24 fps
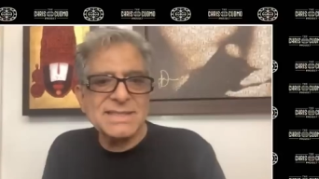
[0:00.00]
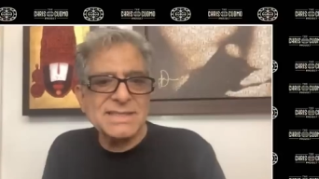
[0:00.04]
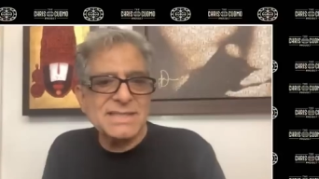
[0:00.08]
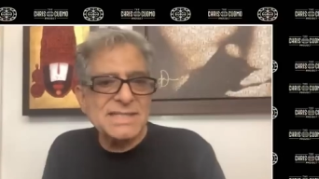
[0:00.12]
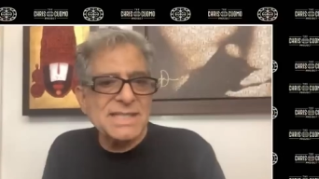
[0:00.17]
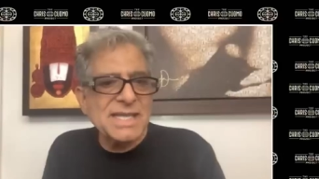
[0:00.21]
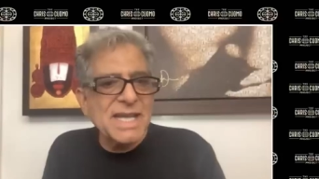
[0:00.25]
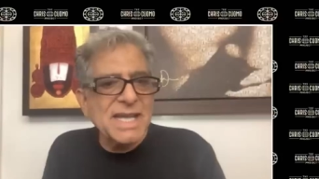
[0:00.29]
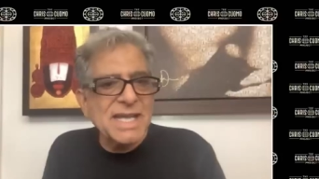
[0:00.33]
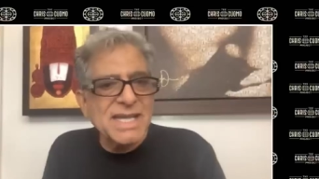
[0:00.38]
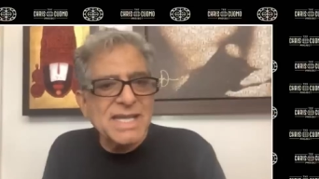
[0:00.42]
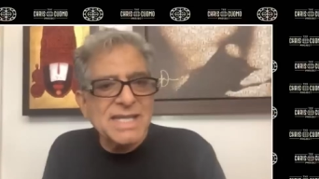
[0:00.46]

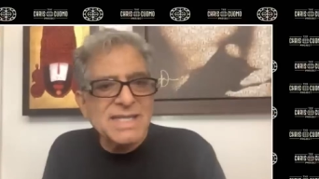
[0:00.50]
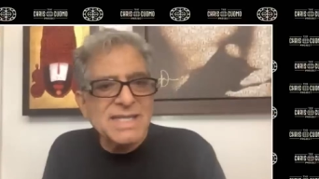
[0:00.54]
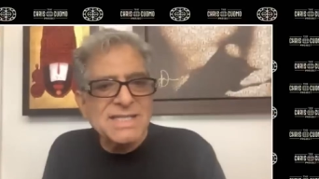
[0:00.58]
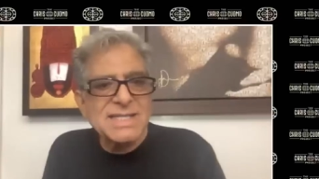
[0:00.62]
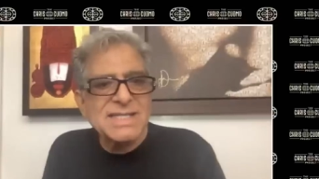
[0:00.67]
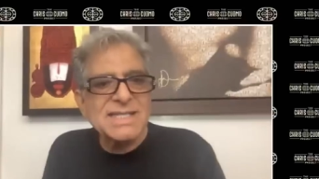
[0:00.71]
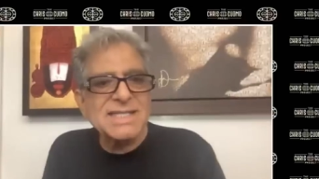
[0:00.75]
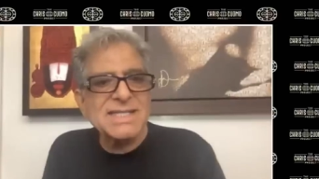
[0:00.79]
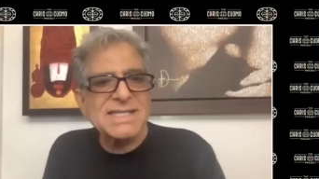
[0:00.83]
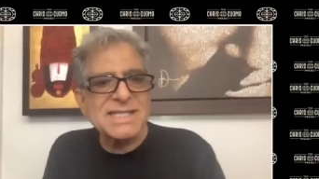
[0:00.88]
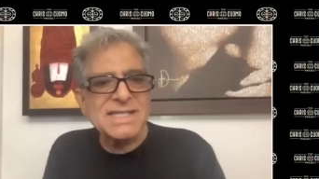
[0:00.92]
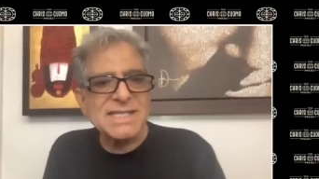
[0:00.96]
Take it
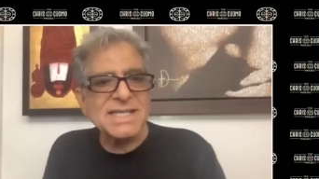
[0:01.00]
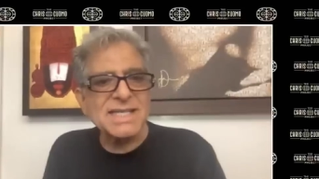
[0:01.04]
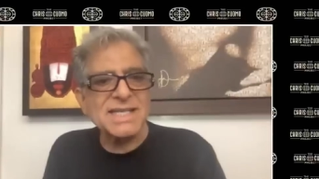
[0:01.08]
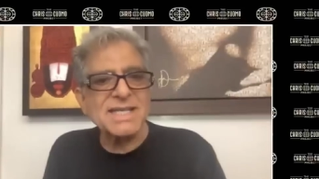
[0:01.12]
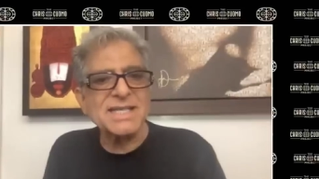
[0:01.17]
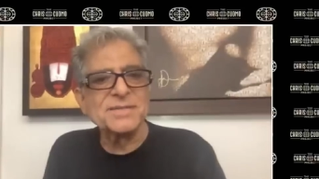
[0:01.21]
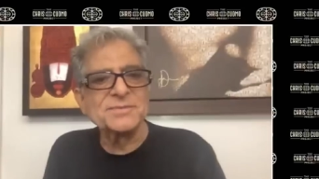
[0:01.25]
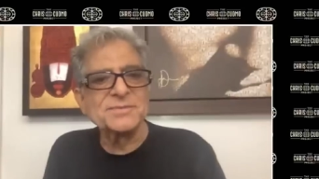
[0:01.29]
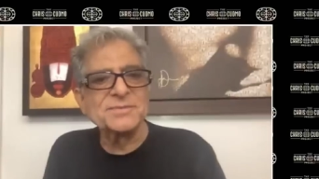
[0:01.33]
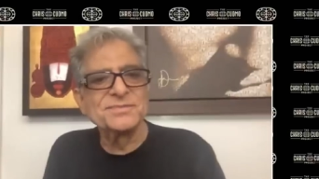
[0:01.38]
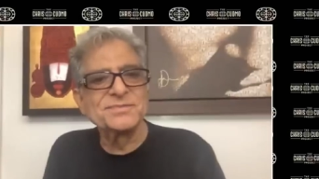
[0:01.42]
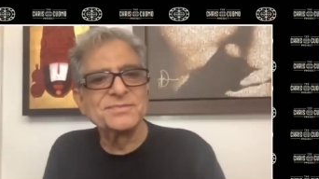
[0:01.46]
easy.
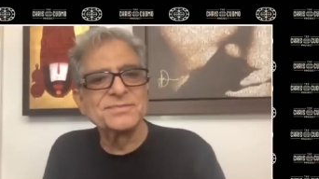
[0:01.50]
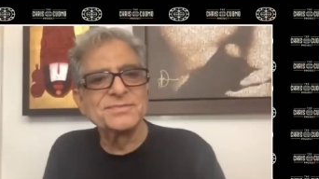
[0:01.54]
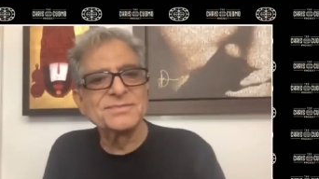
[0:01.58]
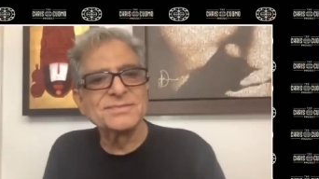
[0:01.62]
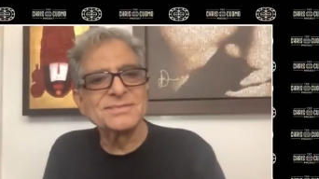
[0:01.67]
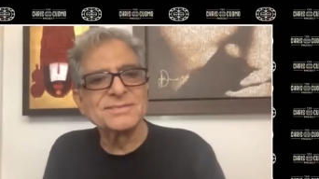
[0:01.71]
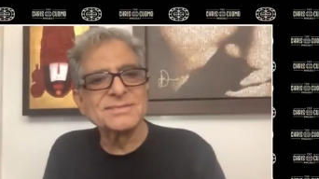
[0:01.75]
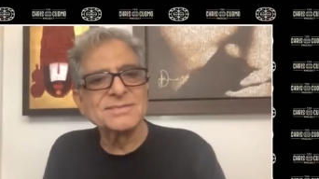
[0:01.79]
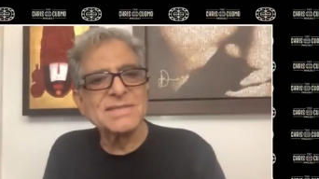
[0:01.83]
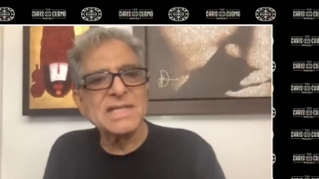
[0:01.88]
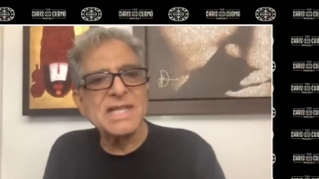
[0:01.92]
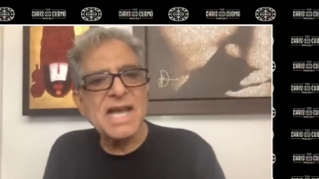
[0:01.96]

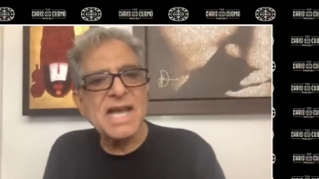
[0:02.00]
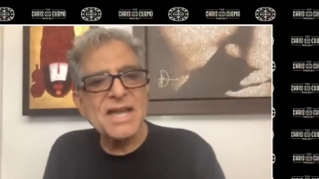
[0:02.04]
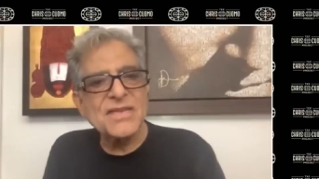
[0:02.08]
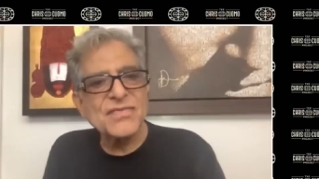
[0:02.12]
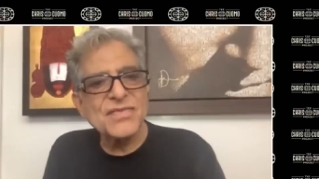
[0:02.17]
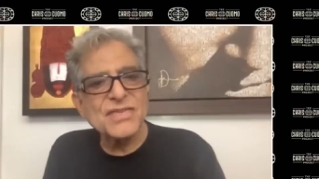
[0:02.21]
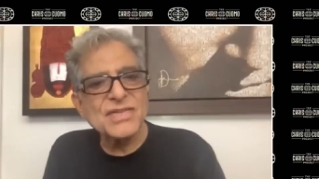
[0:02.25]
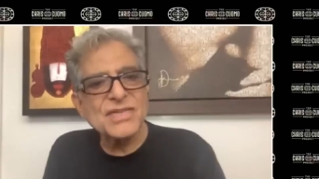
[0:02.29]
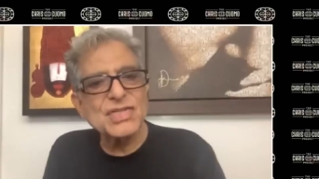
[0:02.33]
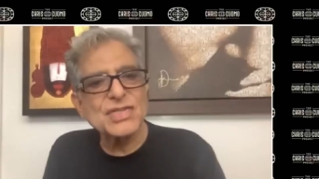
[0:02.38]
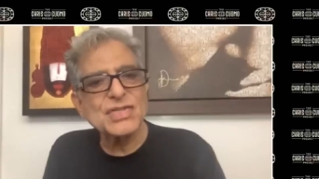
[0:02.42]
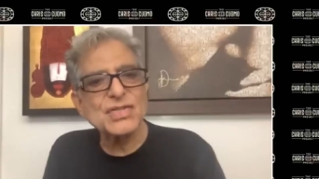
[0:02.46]

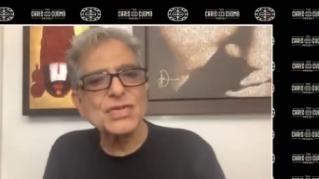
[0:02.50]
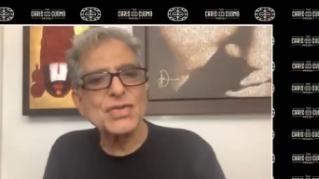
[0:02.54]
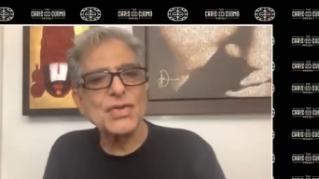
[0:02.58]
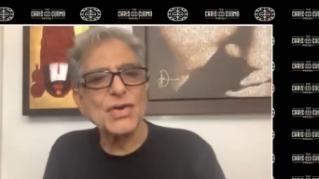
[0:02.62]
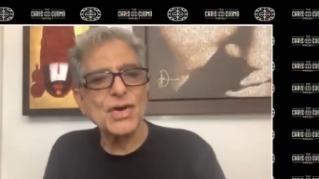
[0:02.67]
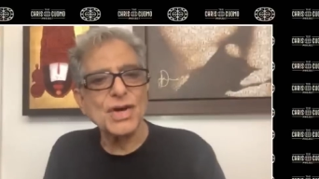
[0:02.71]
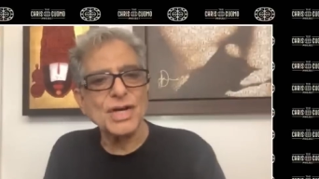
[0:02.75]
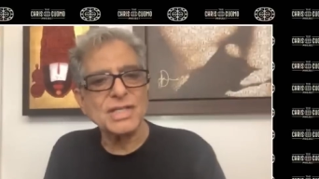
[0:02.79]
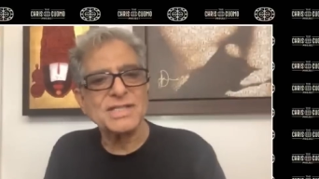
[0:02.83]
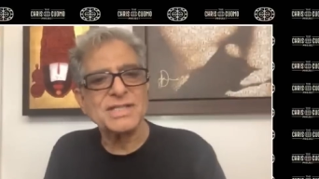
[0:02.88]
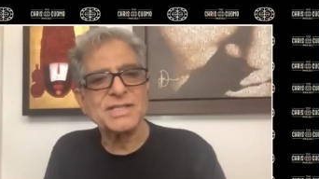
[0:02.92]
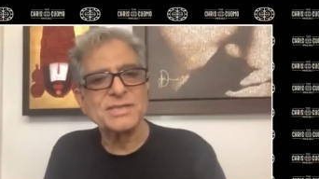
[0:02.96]
Life is
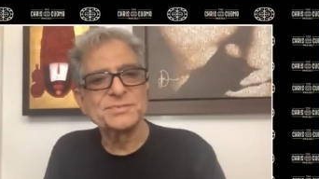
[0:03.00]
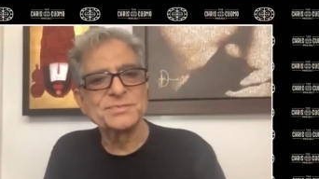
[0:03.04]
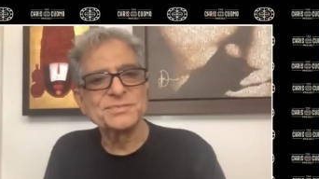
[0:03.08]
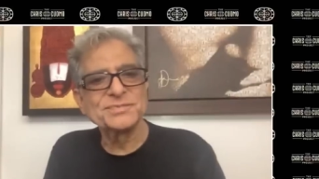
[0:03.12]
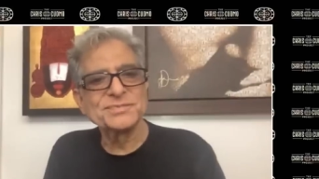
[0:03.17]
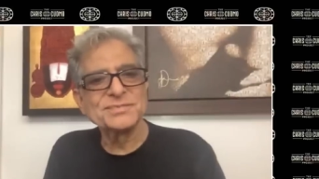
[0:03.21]
short.